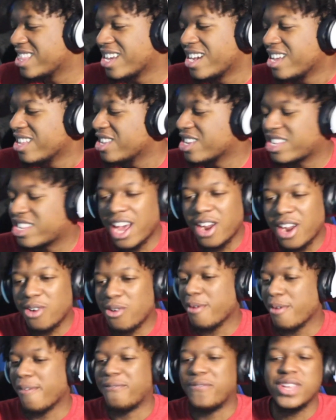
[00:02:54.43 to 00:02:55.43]
The title
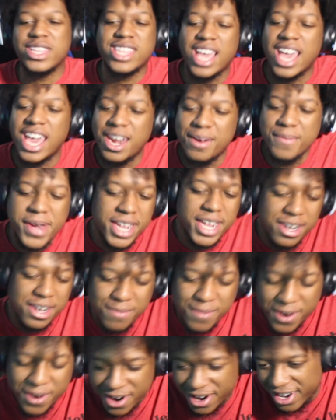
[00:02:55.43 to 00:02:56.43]
don't even fit the anime
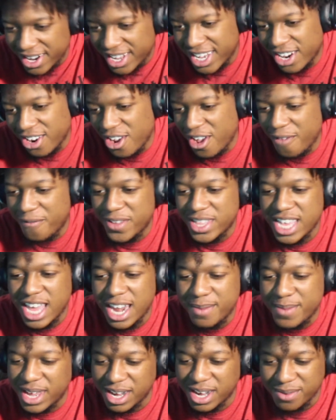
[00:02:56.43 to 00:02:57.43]
anymore. It don't even fit the
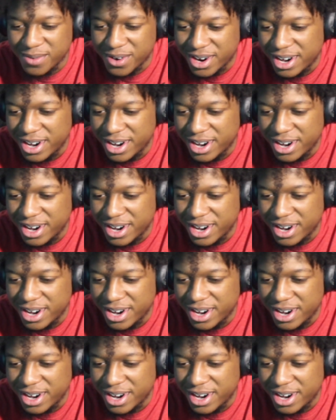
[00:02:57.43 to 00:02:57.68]
anime anymore.